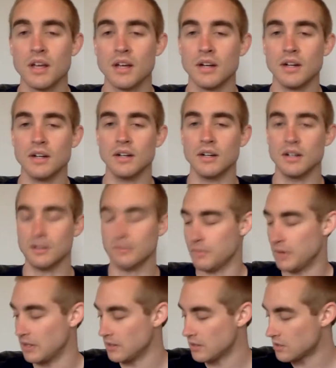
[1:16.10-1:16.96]

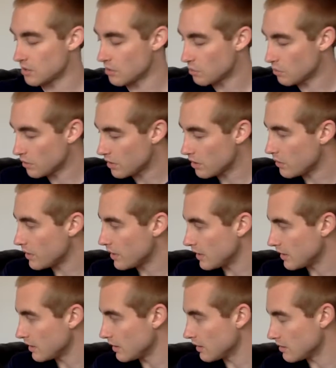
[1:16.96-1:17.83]
And so we'll go
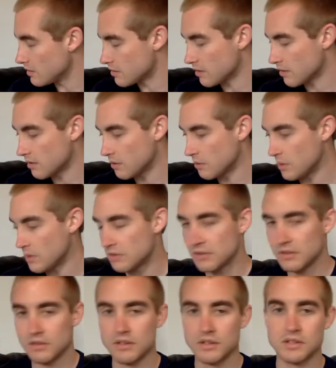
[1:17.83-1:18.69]
ahead and get started with
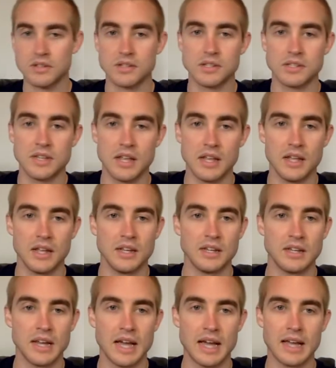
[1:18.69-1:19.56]
it. This is
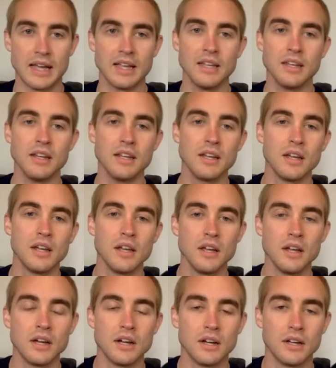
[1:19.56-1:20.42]
day 9,
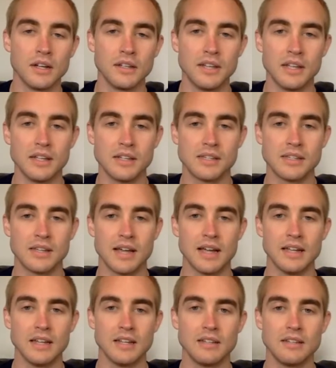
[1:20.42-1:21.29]
days
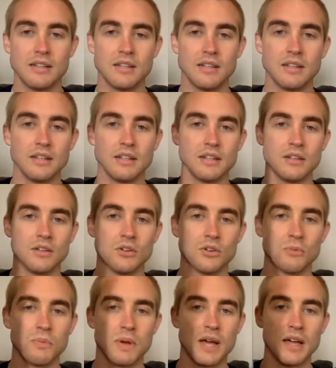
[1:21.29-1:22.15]
9 and 10 in
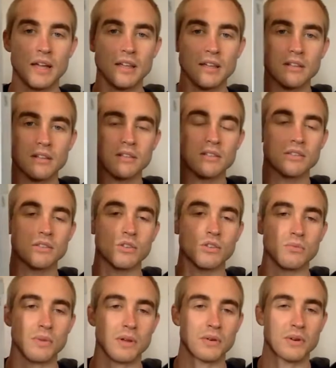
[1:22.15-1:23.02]
your packets. So
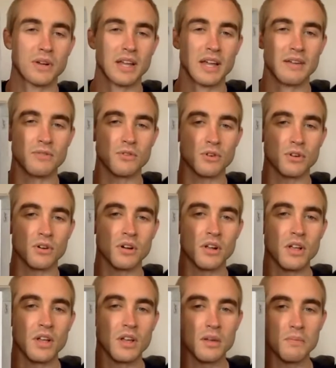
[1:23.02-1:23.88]
you might want to have your
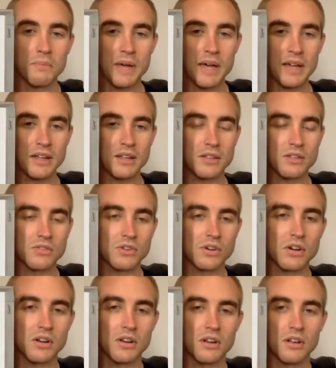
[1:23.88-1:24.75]
packets
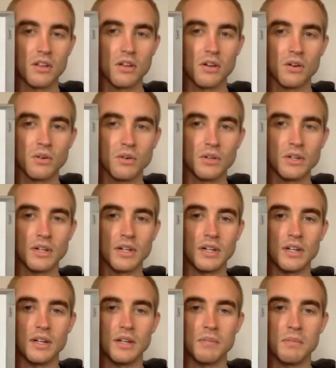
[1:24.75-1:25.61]
ready to go
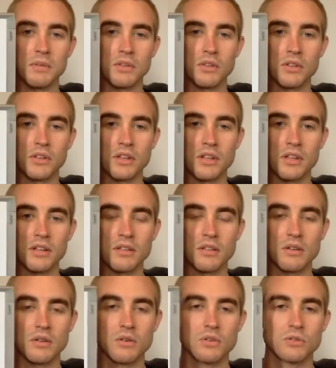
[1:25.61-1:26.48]
and be looking at
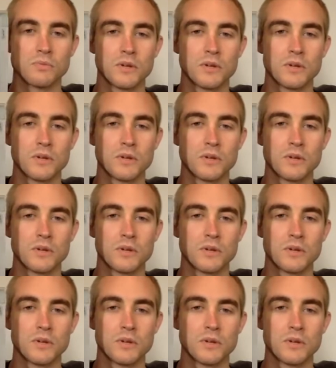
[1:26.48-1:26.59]
those.